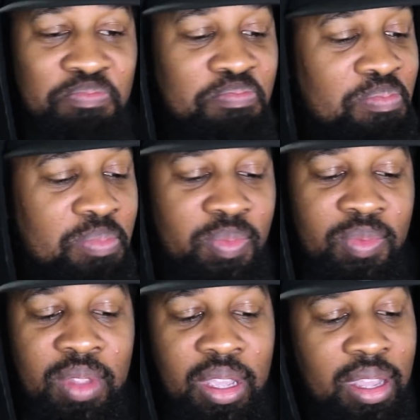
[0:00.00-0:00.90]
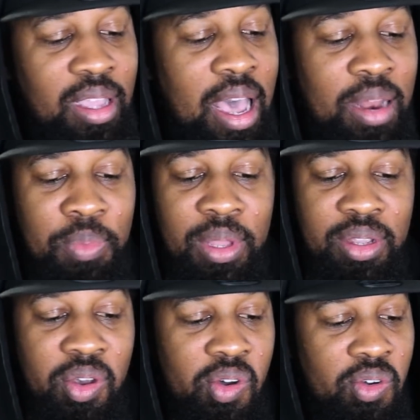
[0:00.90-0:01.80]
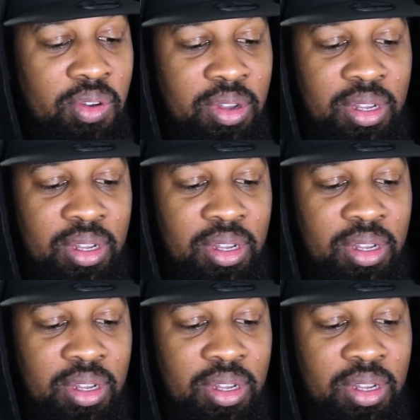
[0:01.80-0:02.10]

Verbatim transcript: I'd have been gone.